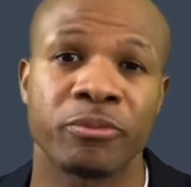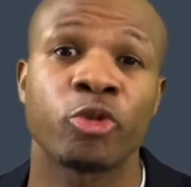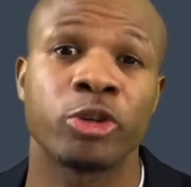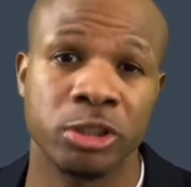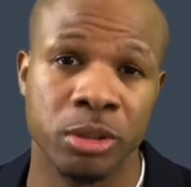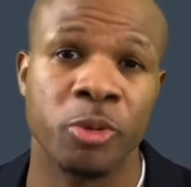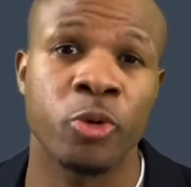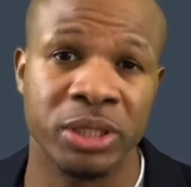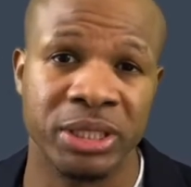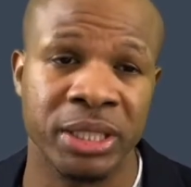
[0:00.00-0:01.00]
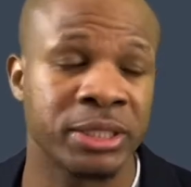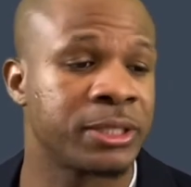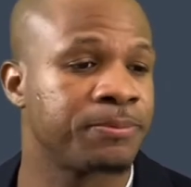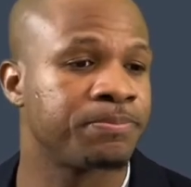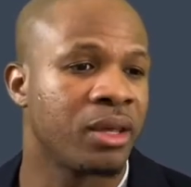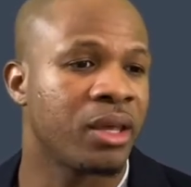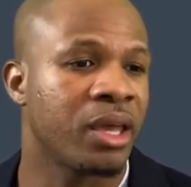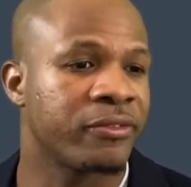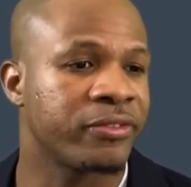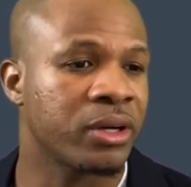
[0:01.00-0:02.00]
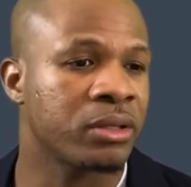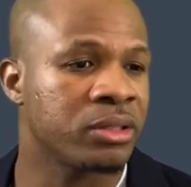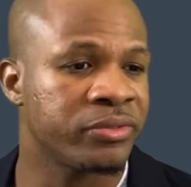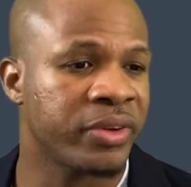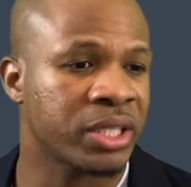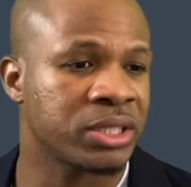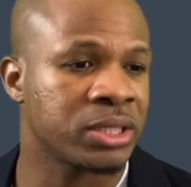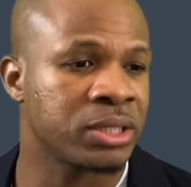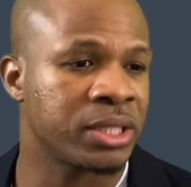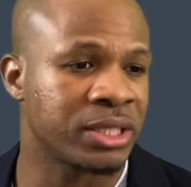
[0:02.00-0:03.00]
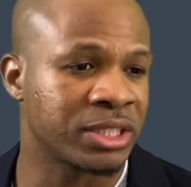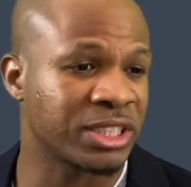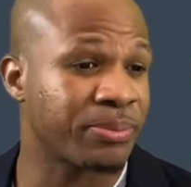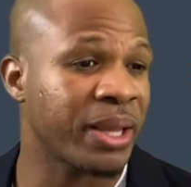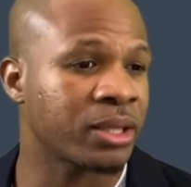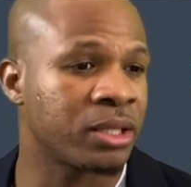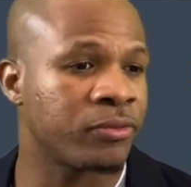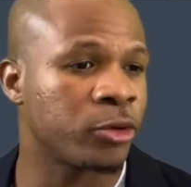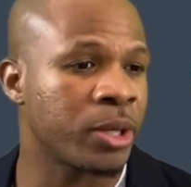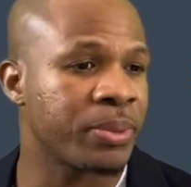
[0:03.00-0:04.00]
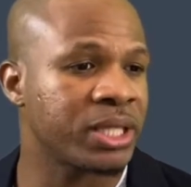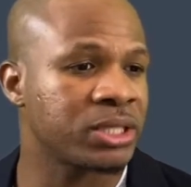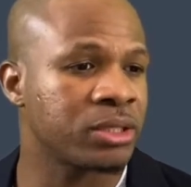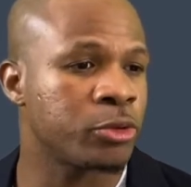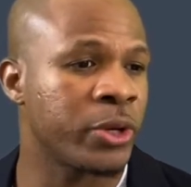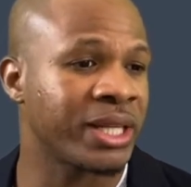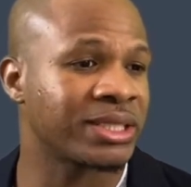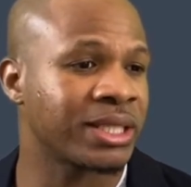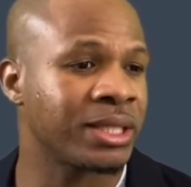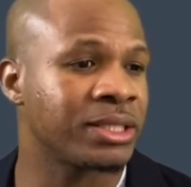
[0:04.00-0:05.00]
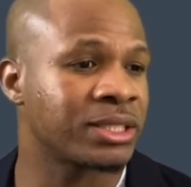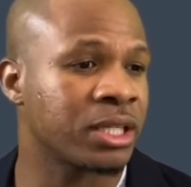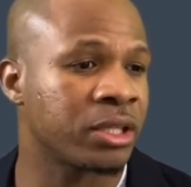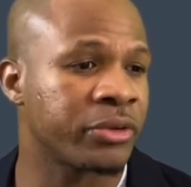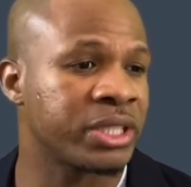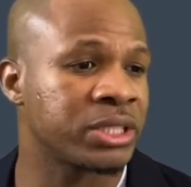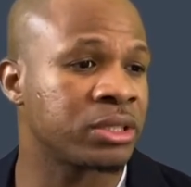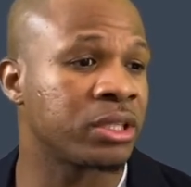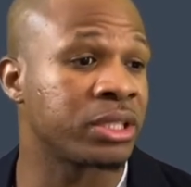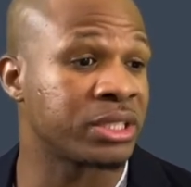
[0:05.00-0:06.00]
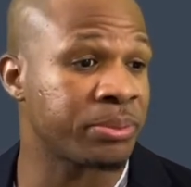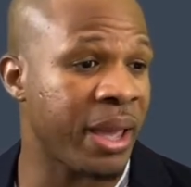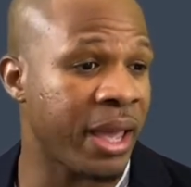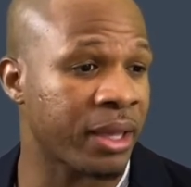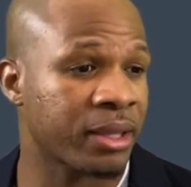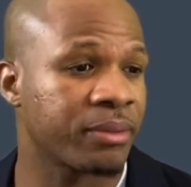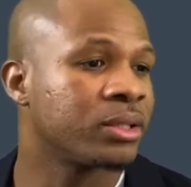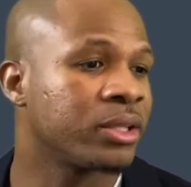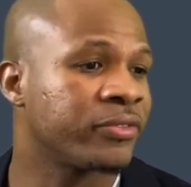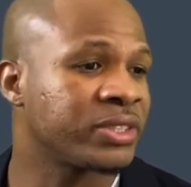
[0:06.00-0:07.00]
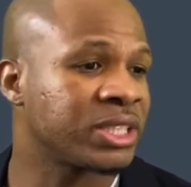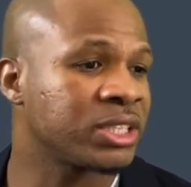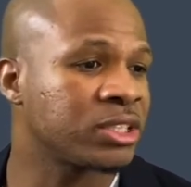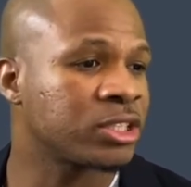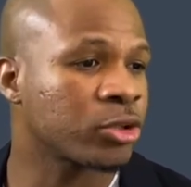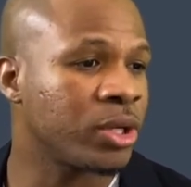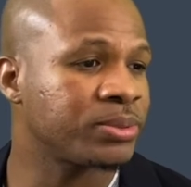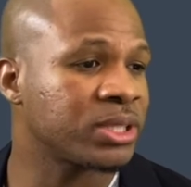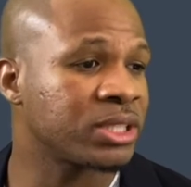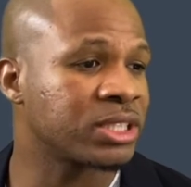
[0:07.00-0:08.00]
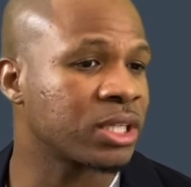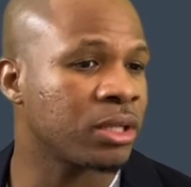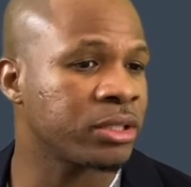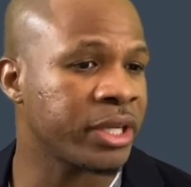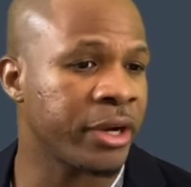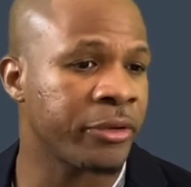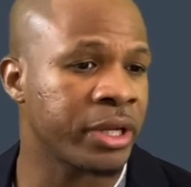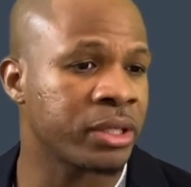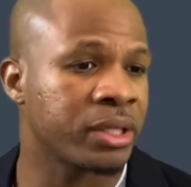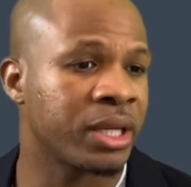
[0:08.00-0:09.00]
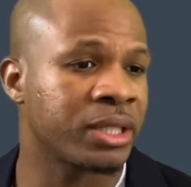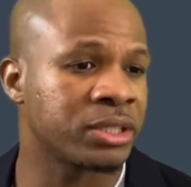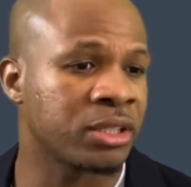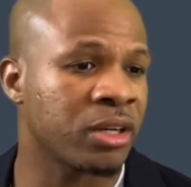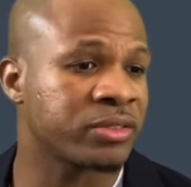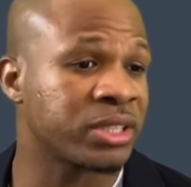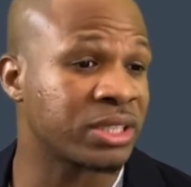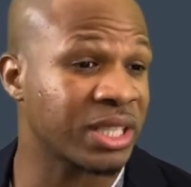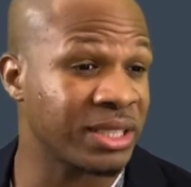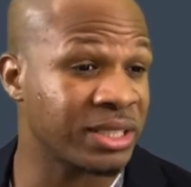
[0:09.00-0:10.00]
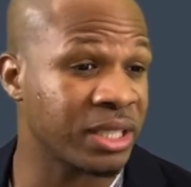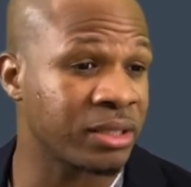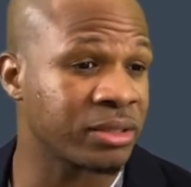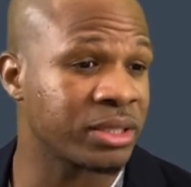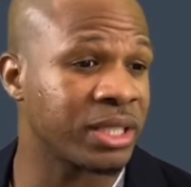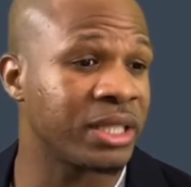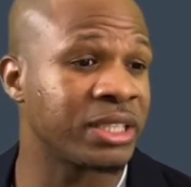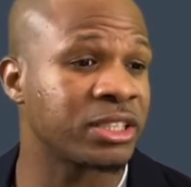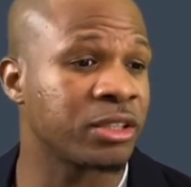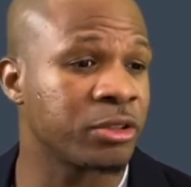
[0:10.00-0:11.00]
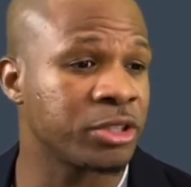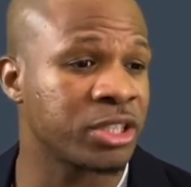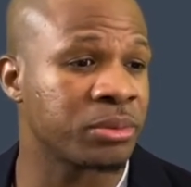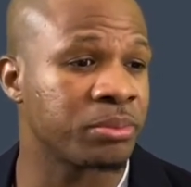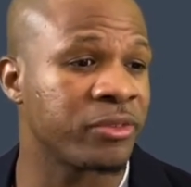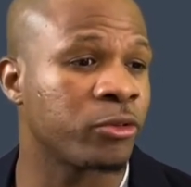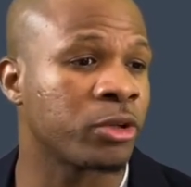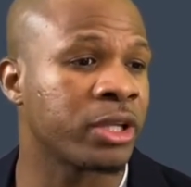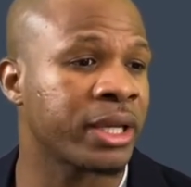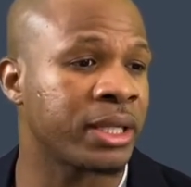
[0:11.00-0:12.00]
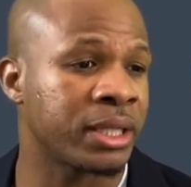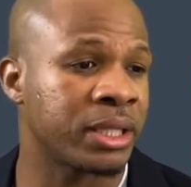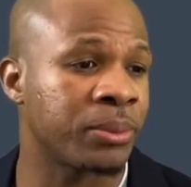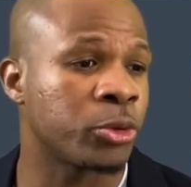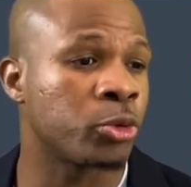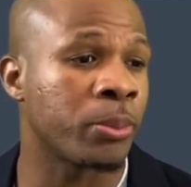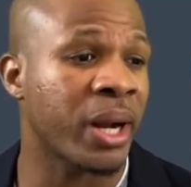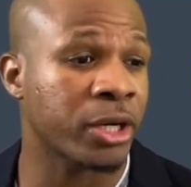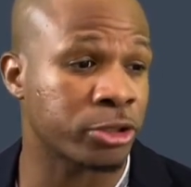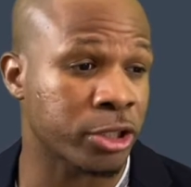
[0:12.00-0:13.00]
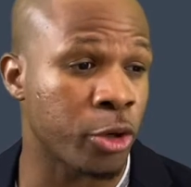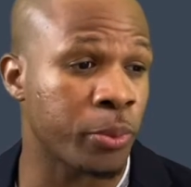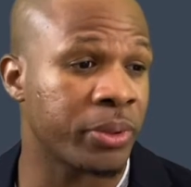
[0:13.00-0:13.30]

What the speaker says: Question number 1 says, a fungal infection is suspected for a patient who has skin discoloration on his back. The physician scrapes the discolored area and dissolves the skin cells in a solution before looking at them through a microscope.